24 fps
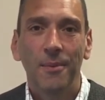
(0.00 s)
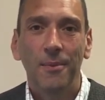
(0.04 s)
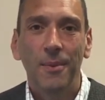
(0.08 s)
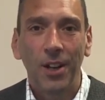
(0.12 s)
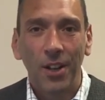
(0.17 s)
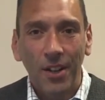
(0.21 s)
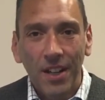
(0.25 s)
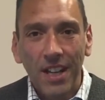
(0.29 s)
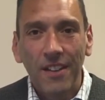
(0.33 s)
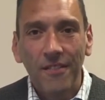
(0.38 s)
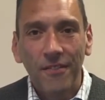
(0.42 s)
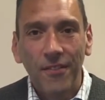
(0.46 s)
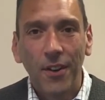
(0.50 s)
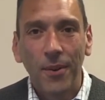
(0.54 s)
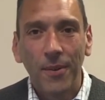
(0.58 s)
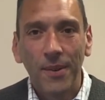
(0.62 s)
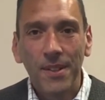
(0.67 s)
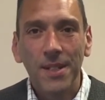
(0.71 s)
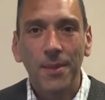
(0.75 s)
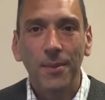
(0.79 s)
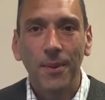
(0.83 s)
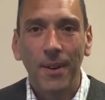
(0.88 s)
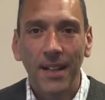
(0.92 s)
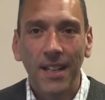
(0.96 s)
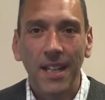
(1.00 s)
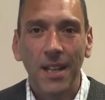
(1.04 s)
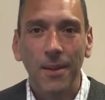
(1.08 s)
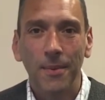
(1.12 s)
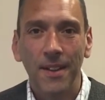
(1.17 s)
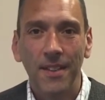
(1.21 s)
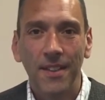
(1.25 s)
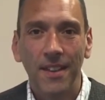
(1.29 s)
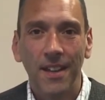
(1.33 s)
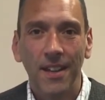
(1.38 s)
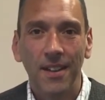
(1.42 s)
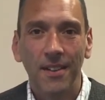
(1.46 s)
We're looking forward to working
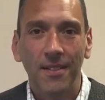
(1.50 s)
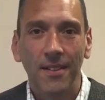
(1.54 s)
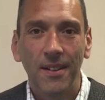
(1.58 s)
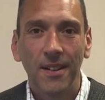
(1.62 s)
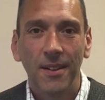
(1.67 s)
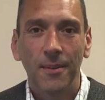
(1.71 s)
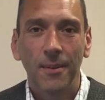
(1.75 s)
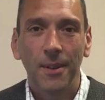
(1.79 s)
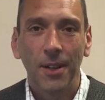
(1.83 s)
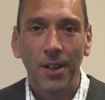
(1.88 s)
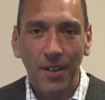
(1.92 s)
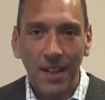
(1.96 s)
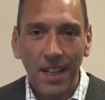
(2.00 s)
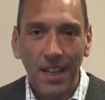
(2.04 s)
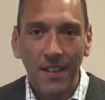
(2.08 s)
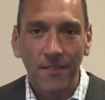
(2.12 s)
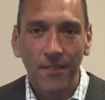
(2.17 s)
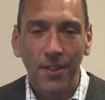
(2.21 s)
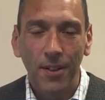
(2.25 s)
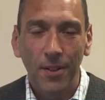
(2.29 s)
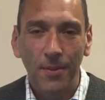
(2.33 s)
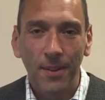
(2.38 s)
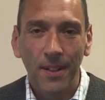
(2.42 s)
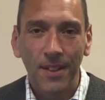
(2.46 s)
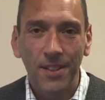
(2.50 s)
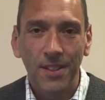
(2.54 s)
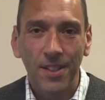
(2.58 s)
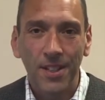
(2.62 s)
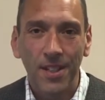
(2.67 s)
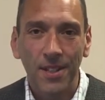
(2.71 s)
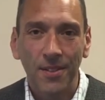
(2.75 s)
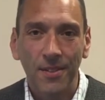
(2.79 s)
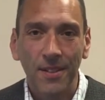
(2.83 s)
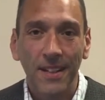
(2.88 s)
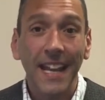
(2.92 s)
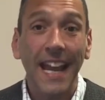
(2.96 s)
with you, we're looking forward
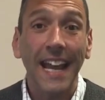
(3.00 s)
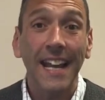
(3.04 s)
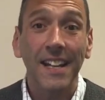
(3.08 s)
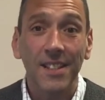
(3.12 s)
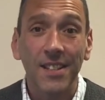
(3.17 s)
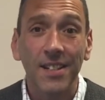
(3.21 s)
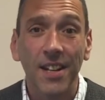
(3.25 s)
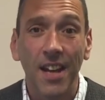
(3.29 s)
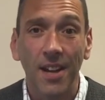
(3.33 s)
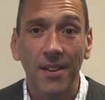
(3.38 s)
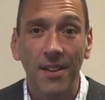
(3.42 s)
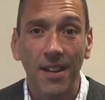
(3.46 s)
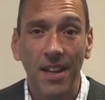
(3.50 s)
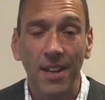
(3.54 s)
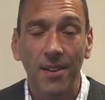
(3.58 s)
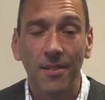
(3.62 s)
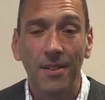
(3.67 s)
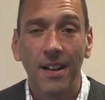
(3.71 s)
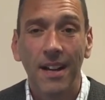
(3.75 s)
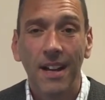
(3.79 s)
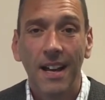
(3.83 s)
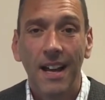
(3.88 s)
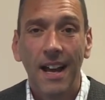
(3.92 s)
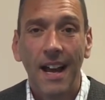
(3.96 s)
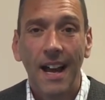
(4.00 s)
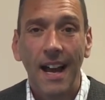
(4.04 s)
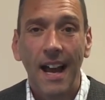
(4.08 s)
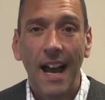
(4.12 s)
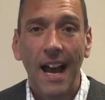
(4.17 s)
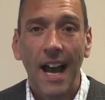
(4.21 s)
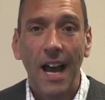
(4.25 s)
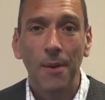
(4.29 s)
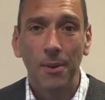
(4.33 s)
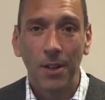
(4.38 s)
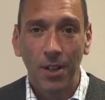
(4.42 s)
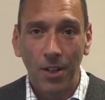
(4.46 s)
to getting to know you,
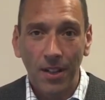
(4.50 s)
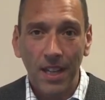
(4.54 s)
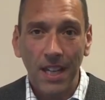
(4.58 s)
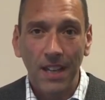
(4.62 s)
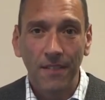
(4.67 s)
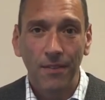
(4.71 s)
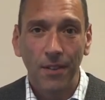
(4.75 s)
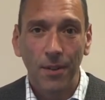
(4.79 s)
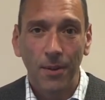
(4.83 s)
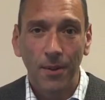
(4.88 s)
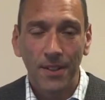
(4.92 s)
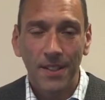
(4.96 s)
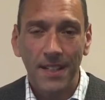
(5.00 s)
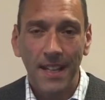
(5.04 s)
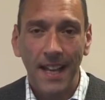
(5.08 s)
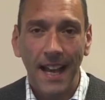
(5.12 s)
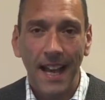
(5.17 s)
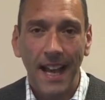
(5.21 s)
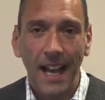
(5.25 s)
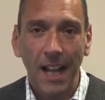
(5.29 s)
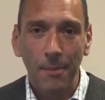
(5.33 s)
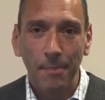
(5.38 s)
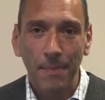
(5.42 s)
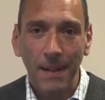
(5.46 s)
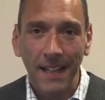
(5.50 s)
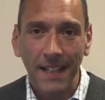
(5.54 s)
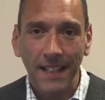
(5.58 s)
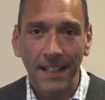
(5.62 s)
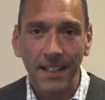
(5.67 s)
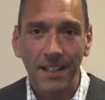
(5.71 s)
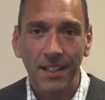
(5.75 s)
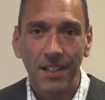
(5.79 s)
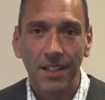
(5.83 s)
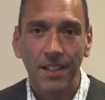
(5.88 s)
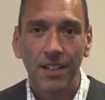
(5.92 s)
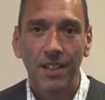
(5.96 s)
and we're looking forward to
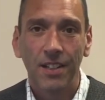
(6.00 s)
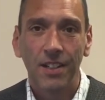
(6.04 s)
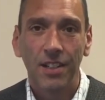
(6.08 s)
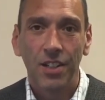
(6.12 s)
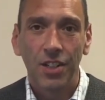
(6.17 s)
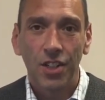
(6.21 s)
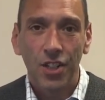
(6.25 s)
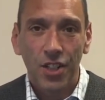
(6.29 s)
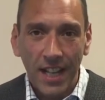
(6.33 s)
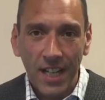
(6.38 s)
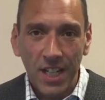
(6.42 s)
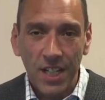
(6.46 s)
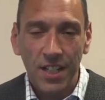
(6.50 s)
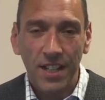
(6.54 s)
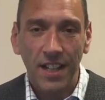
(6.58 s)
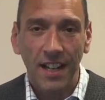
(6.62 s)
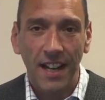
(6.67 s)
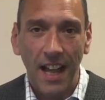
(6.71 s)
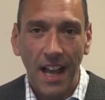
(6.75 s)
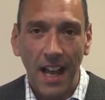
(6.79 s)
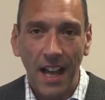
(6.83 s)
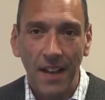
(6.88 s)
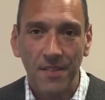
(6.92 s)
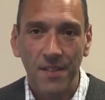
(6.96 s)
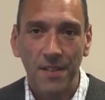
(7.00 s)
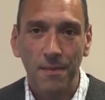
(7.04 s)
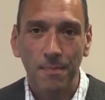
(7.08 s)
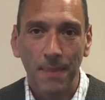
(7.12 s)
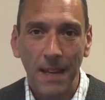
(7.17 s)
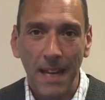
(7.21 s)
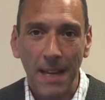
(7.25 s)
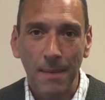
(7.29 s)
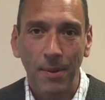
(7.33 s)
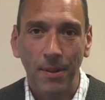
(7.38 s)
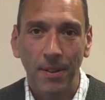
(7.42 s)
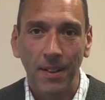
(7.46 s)
helping change the lives of
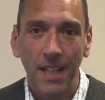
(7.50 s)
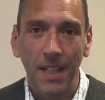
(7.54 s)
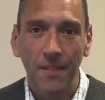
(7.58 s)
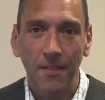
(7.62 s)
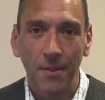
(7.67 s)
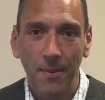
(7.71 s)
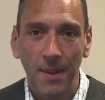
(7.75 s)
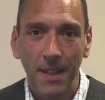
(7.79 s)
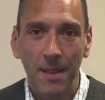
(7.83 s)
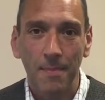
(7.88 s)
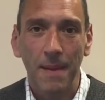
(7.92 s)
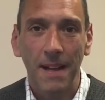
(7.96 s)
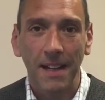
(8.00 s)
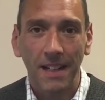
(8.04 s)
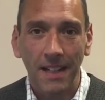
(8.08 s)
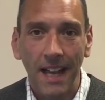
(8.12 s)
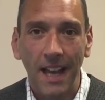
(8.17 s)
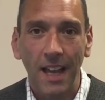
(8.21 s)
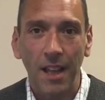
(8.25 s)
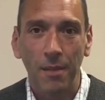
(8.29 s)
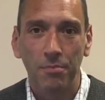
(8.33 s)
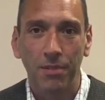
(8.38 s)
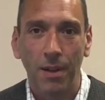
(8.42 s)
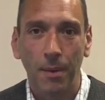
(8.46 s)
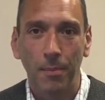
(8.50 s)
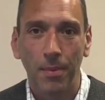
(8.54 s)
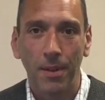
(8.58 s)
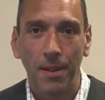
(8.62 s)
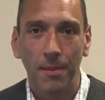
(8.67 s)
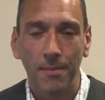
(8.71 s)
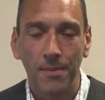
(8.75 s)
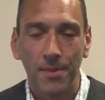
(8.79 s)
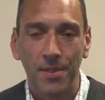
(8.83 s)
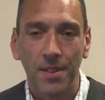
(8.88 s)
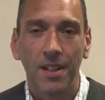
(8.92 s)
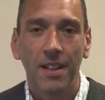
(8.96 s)
people living with mental health
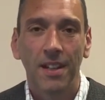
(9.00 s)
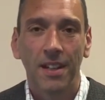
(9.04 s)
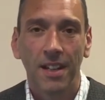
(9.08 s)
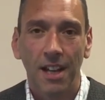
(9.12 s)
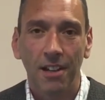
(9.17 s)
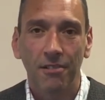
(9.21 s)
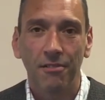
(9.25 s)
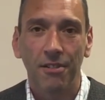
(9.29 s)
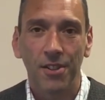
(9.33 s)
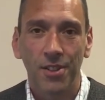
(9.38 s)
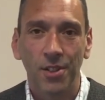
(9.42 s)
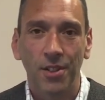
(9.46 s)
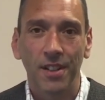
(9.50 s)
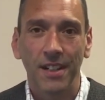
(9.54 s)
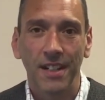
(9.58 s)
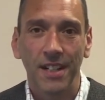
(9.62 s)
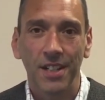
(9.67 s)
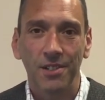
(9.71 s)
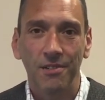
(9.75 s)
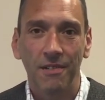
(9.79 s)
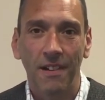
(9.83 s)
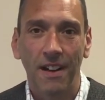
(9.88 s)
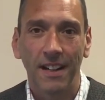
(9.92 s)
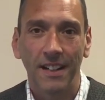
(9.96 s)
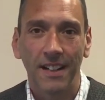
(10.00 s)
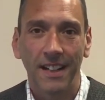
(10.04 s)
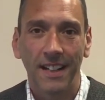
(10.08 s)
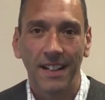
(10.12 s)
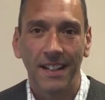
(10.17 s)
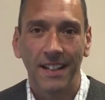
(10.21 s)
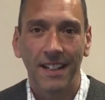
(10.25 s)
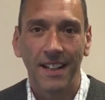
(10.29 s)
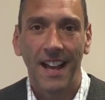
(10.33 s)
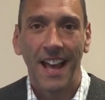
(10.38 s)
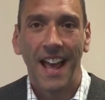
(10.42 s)
problems across Hull and East Riding.